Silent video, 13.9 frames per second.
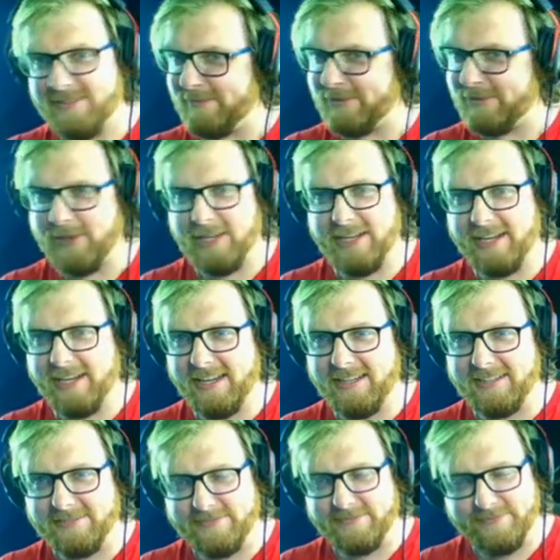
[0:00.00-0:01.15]
took it
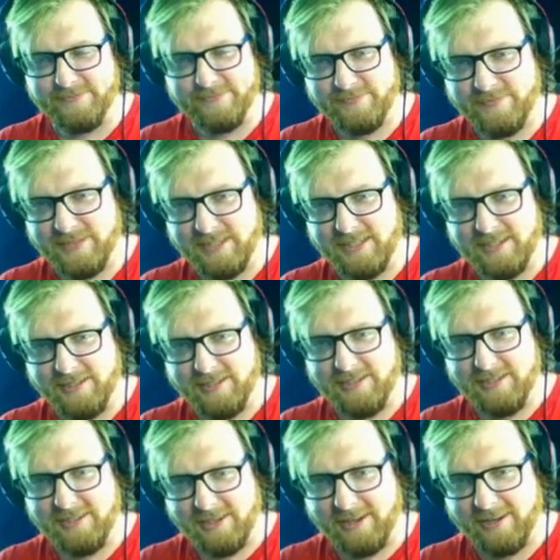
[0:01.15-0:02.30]
again.
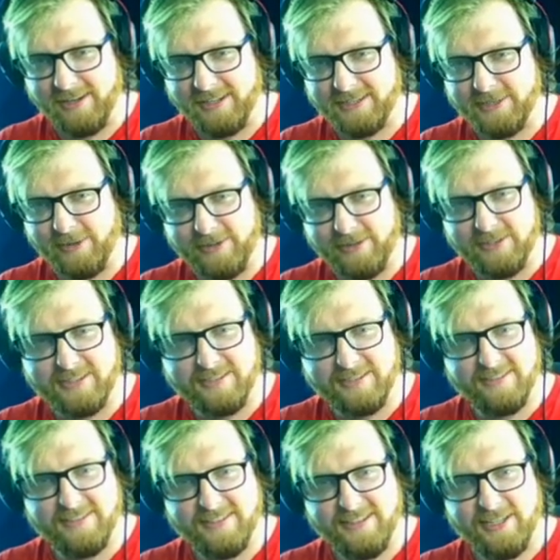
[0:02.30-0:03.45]
All right,
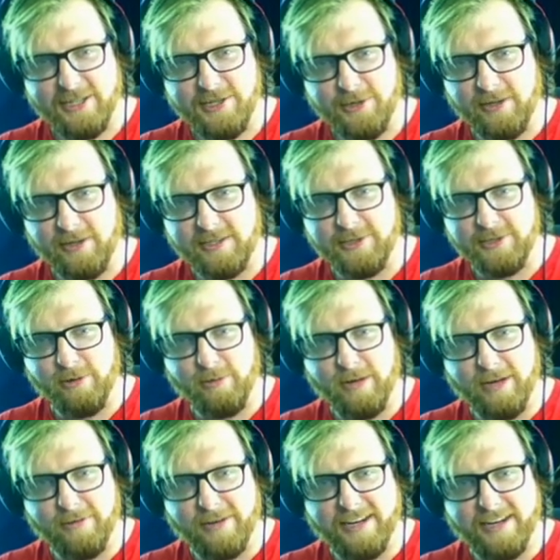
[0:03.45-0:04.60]
Toyota's doing
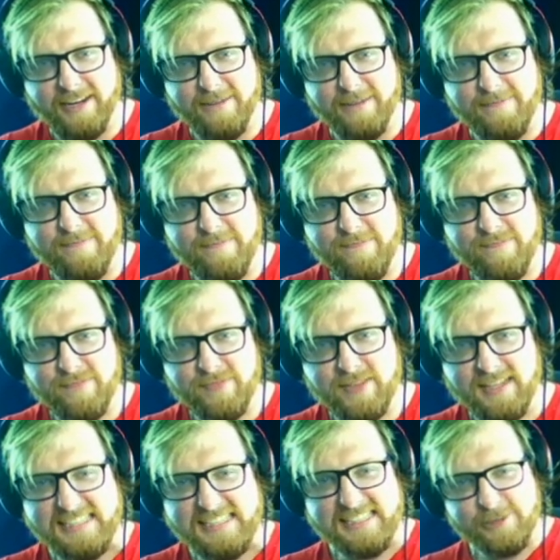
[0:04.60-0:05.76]
well right now.
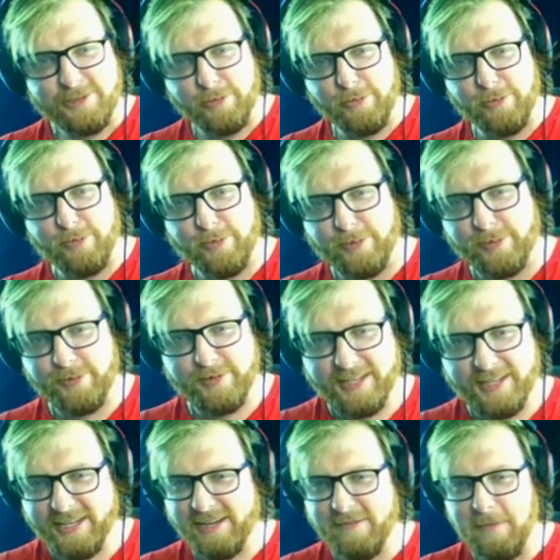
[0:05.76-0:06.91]
Ooh, he
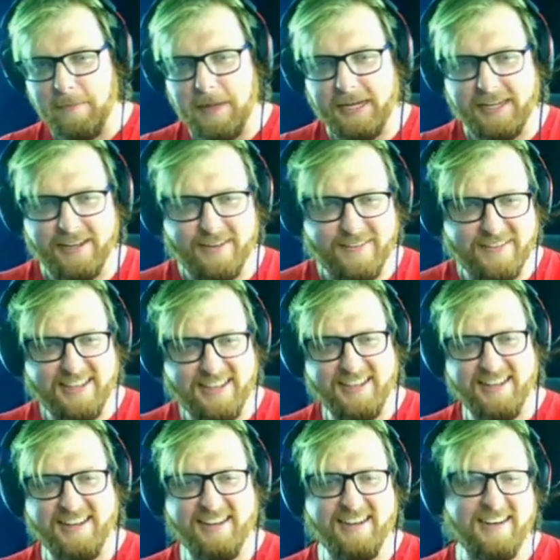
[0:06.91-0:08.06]
didn't even make it.
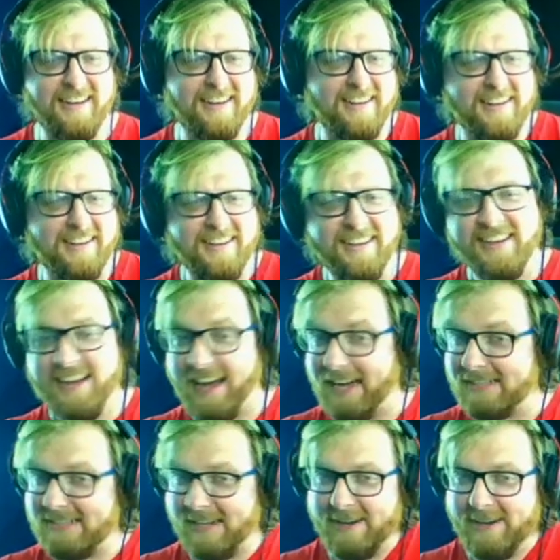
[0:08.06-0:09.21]

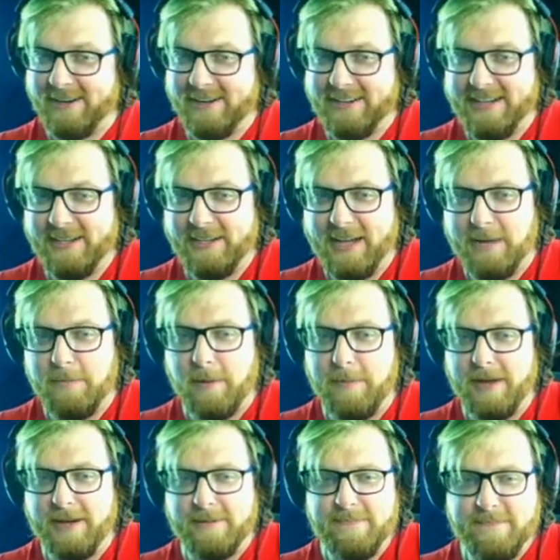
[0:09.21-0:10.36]
That's hard. You need a lot of
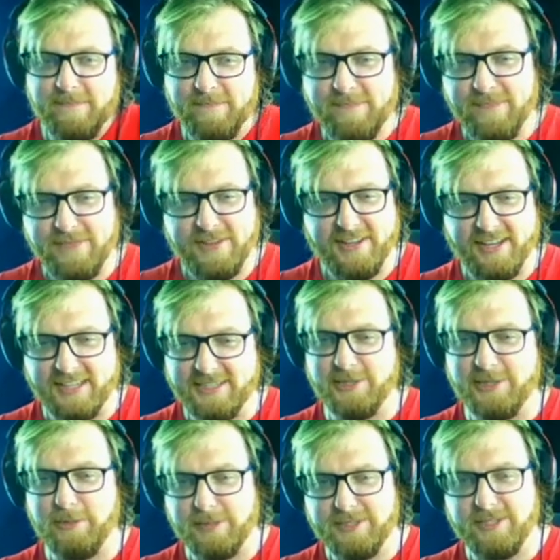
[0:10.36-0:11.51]
momentum. Sultan. That's
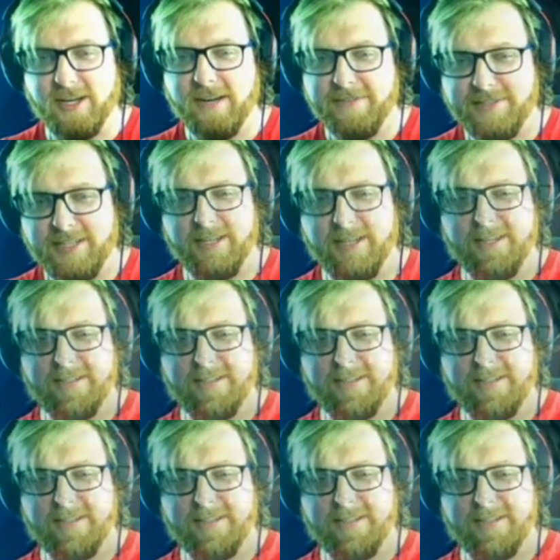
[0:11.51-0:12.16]
super soft sand.